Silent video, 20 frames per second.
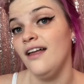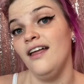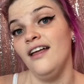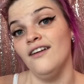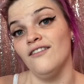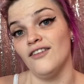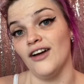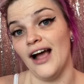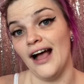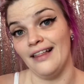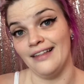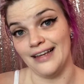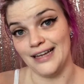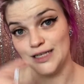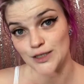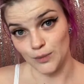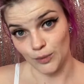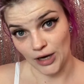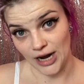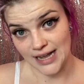for
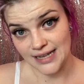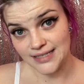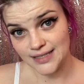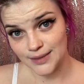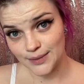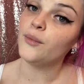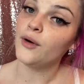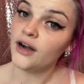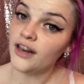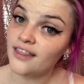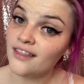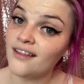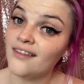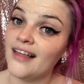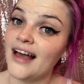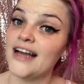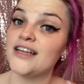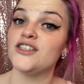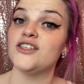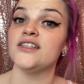AliExpress. Putting the
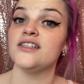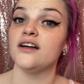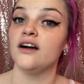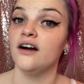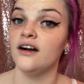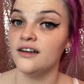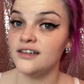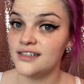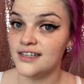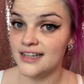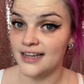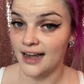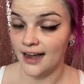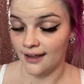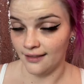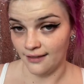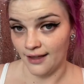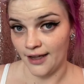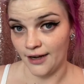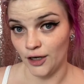lashes onto the
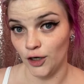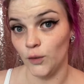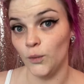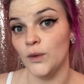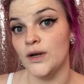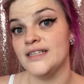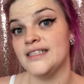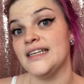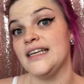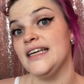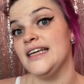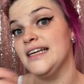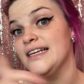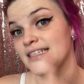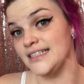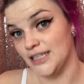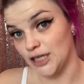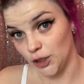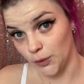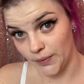eyeliner was
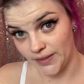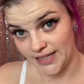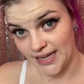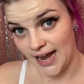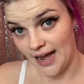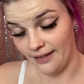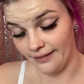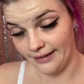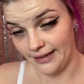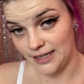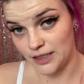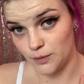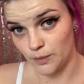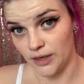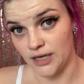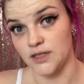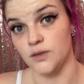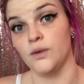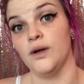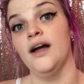easier with the
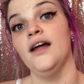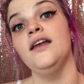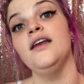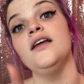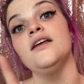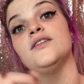AliExpress one,